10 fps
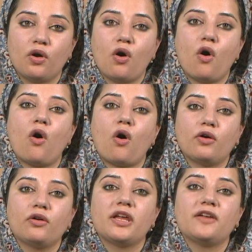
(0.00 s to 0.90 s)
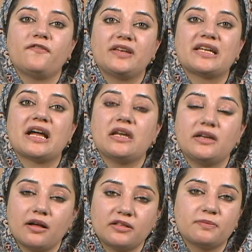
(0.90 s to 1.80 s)
or if it
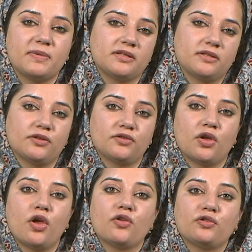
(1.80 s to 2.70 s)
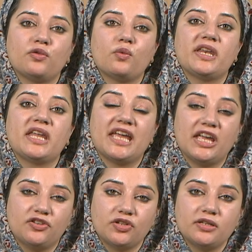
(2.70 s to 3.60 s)
conducts business through an
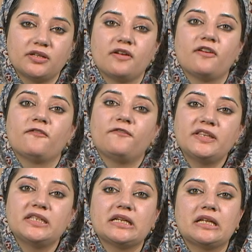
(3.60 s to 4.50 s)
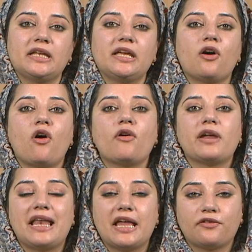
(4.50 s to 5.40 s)
agent, physically or
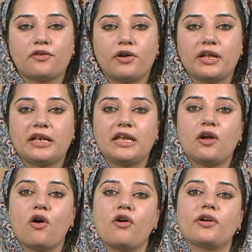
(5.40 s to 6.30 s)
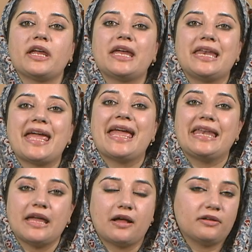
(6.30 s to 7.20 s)
electronically or in any
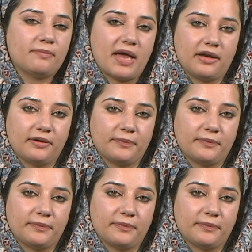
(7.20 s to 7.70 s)
other manner.